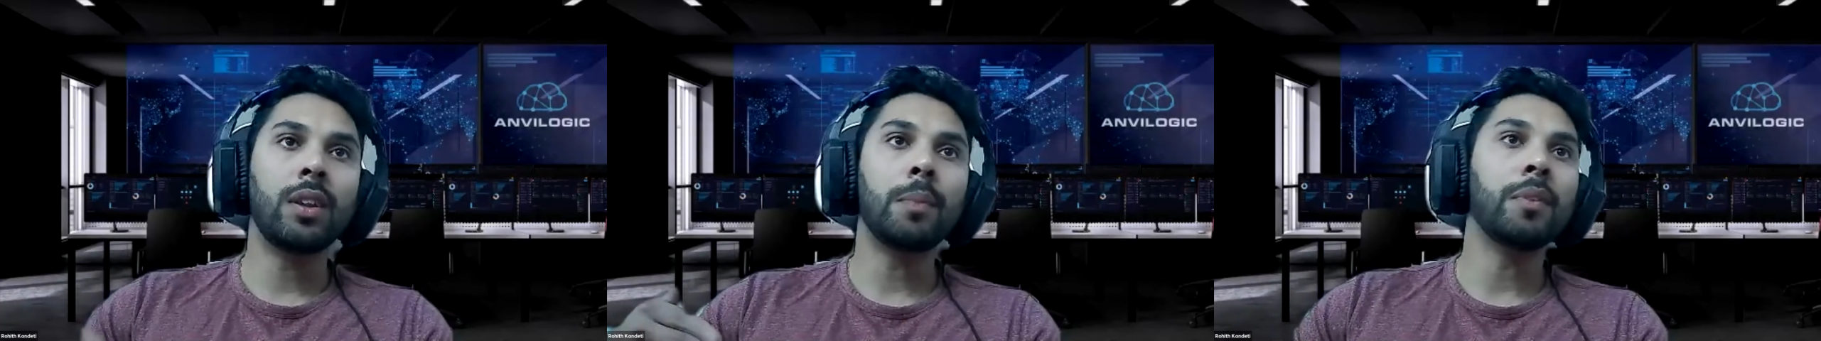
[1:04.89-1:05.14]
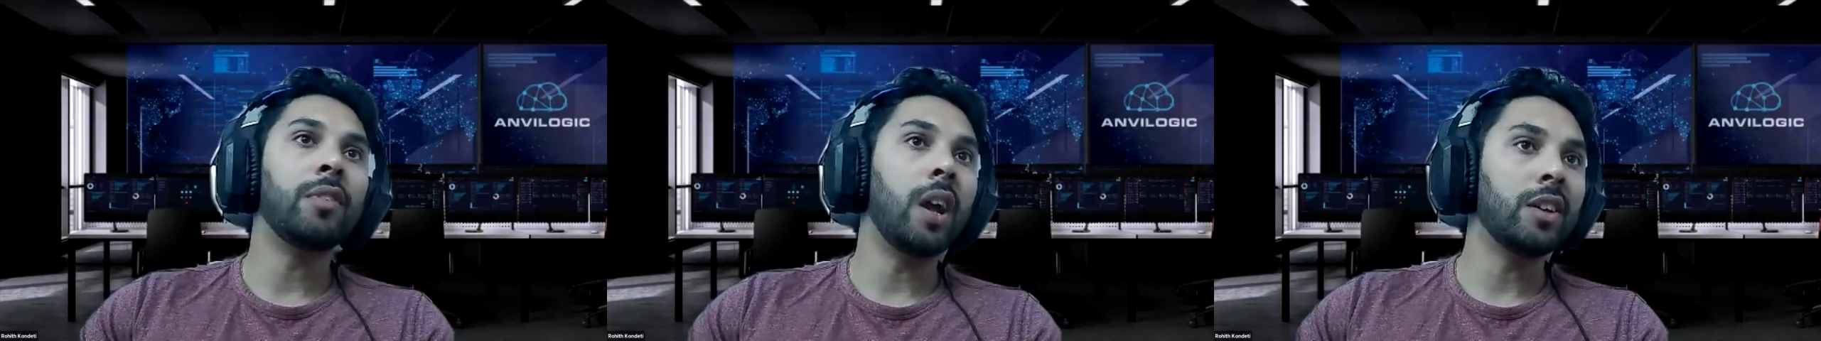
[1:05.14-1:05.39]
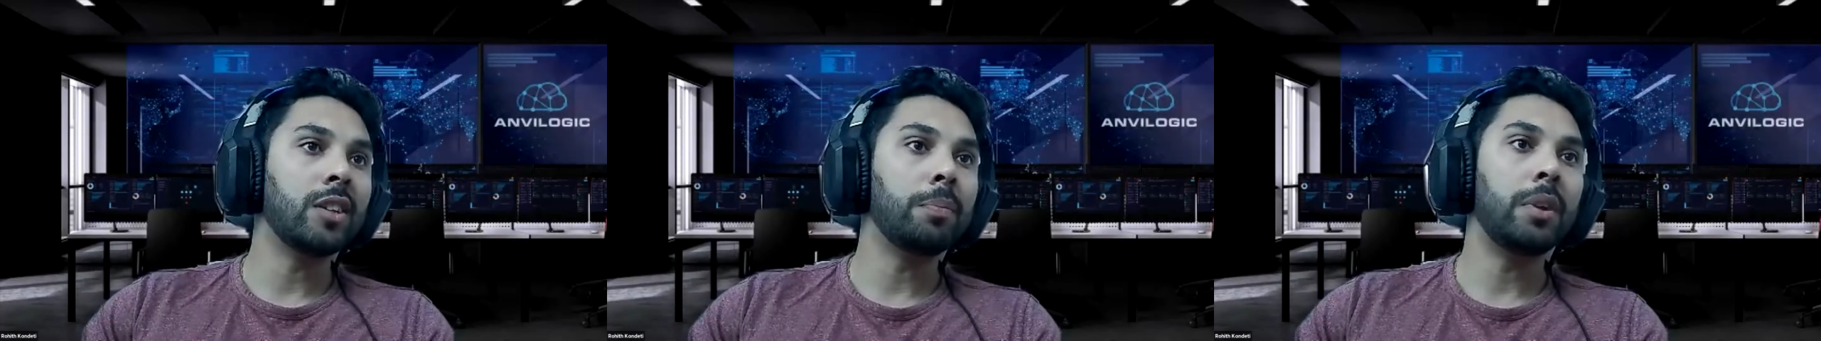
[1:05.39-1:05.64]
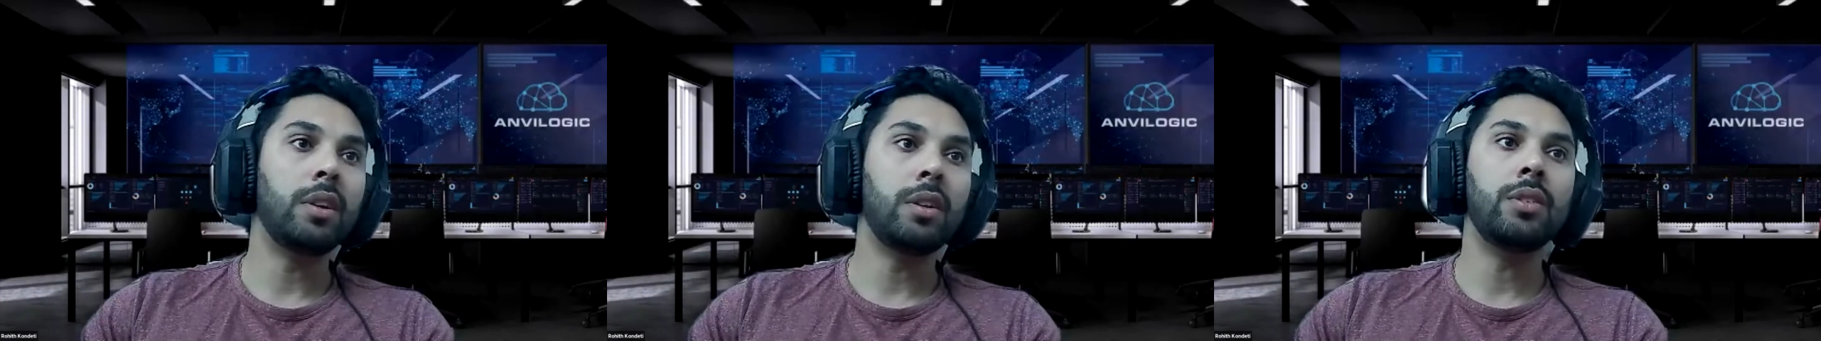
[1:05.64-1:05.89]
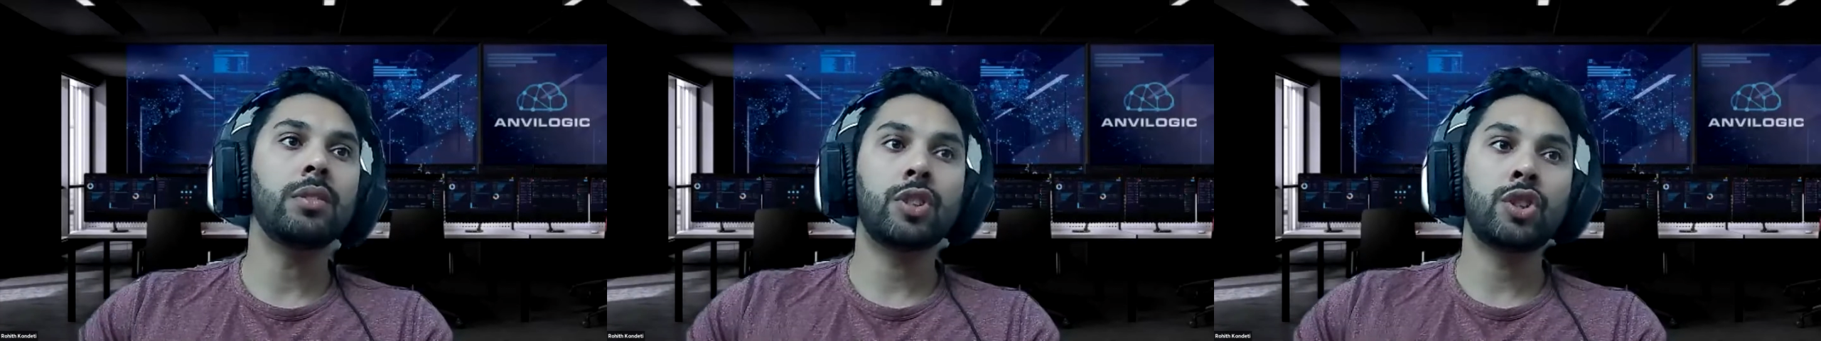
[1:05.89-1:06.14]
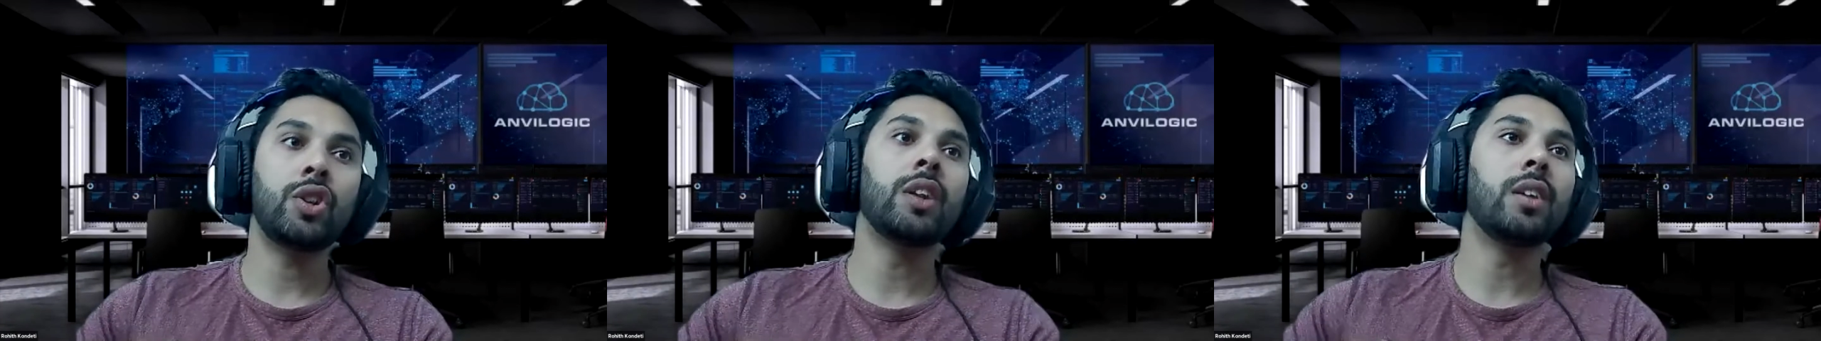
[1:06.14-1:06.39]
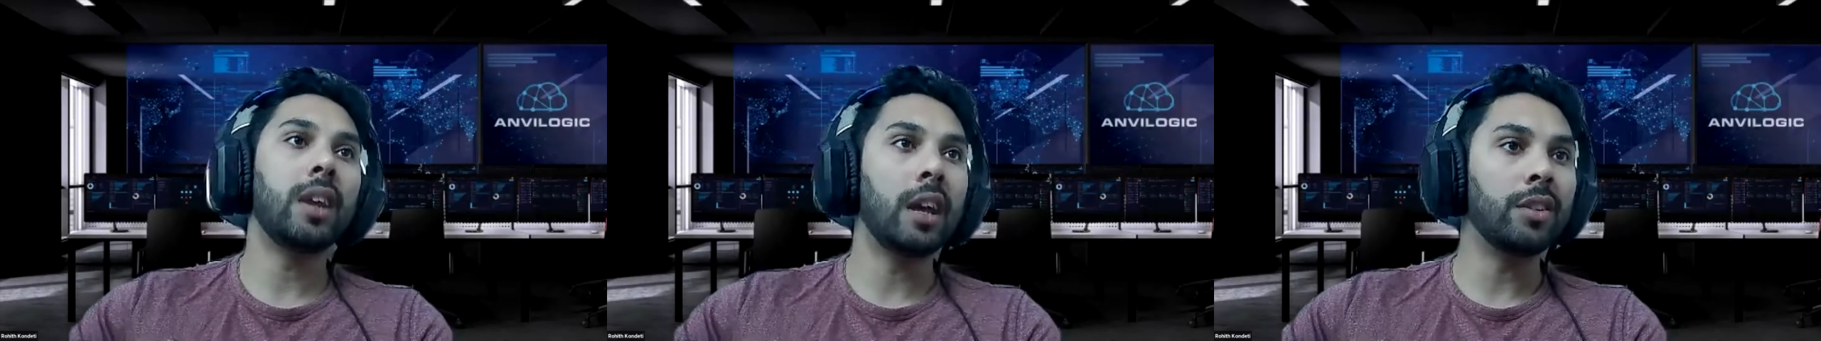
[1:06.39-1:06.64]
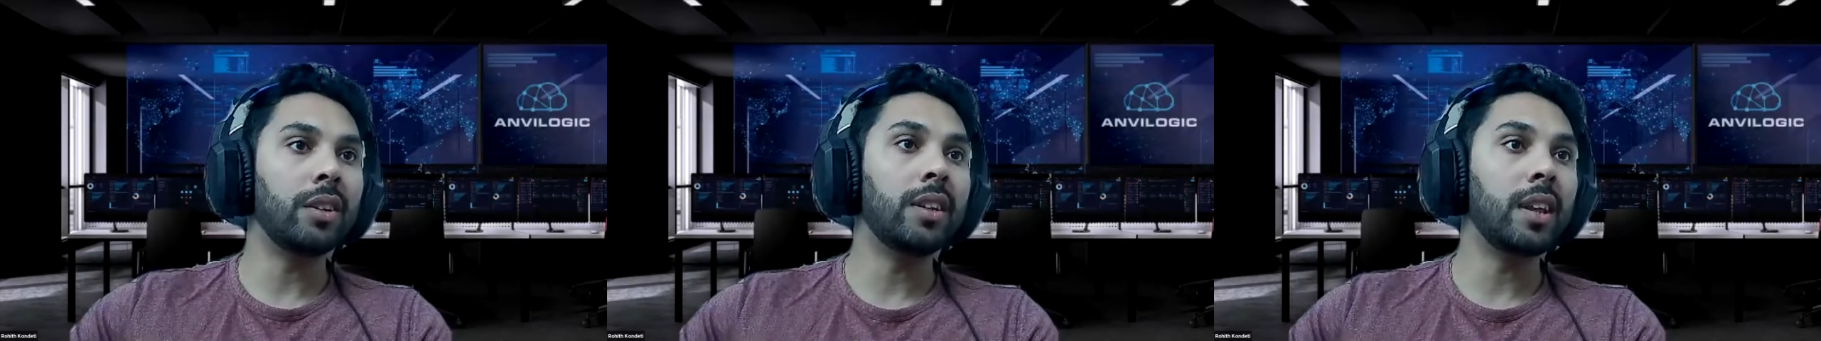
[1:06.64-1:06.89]
type of logs they produce, string
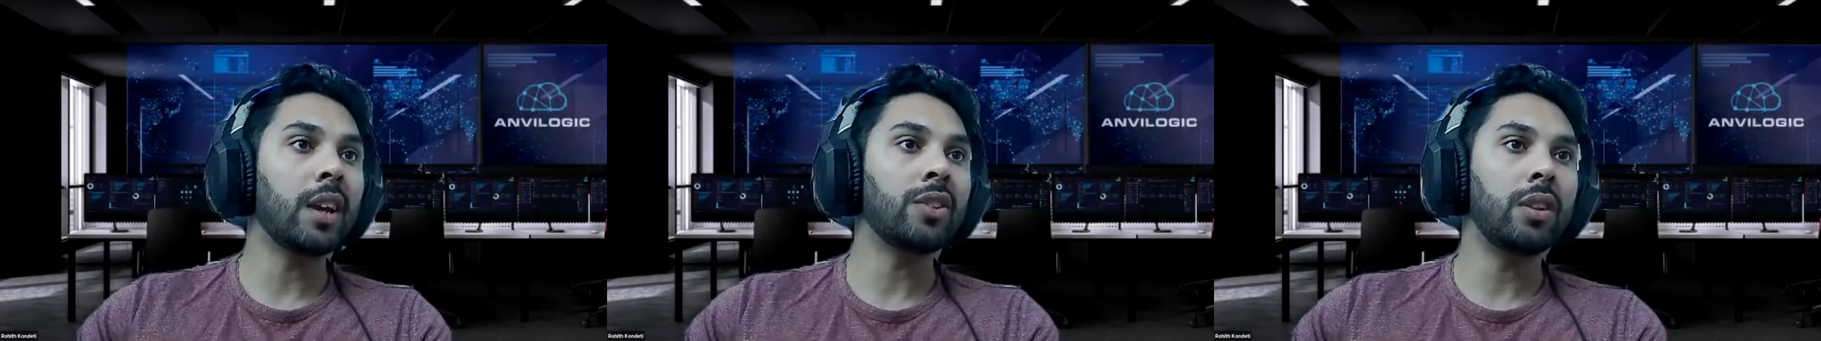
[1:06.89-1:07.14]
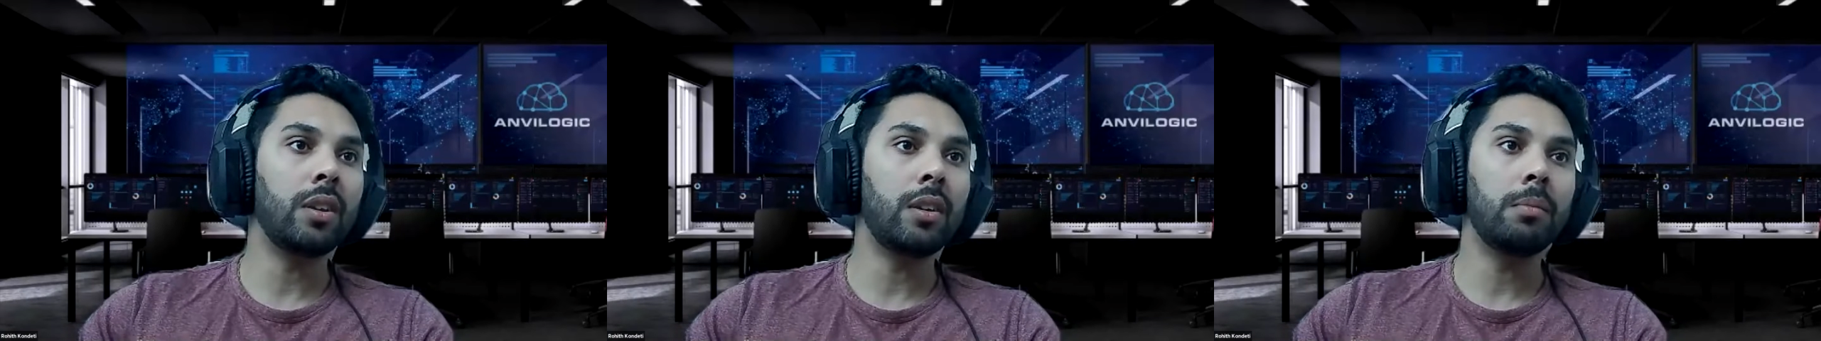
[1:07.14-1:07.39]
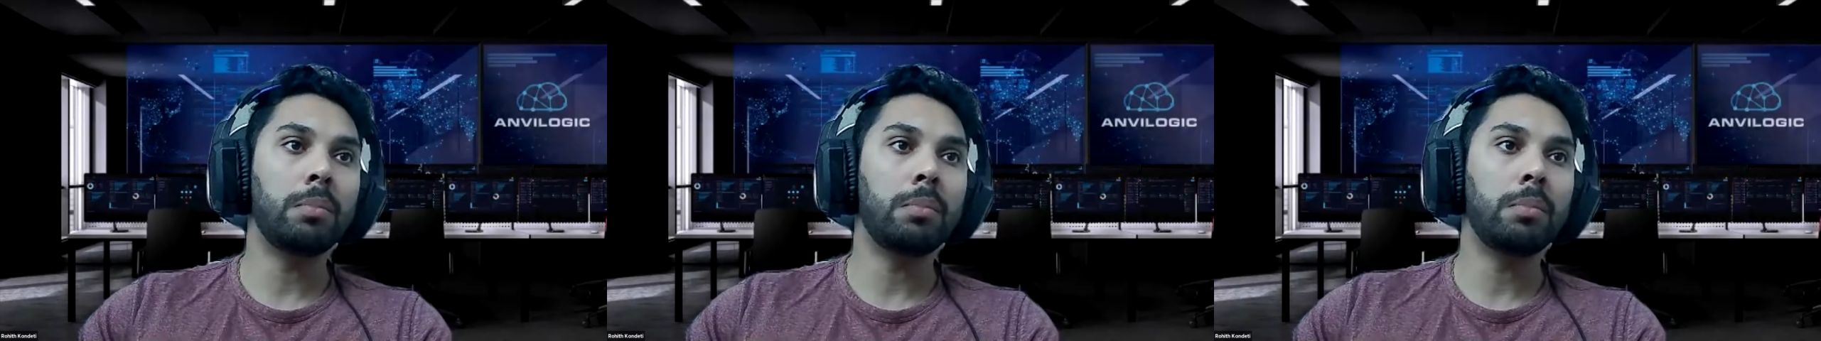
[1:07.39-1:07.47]
together a detection,